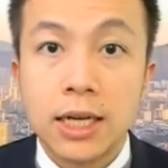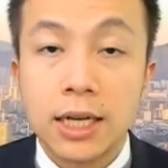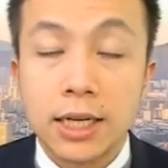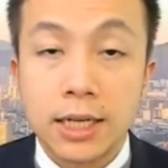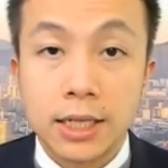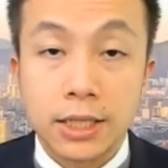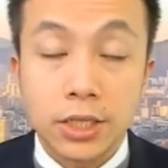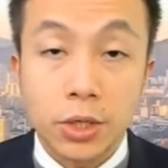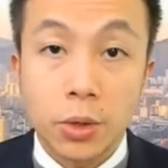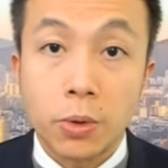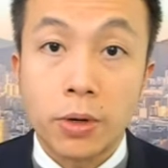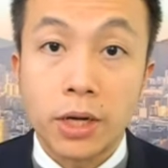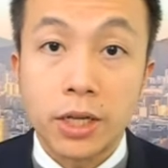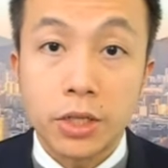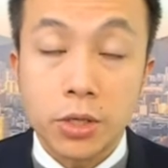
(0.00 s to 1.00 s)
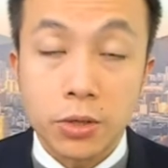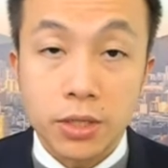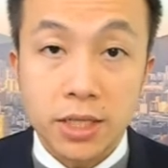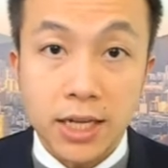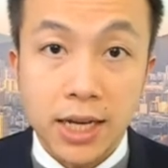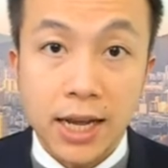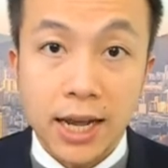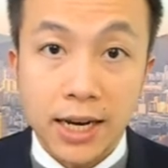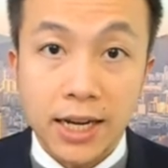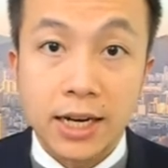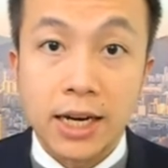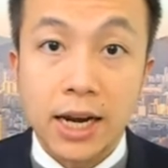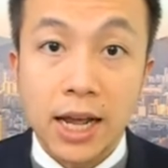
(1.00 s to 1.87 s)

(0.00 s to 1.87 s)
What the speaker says: is going to stay at an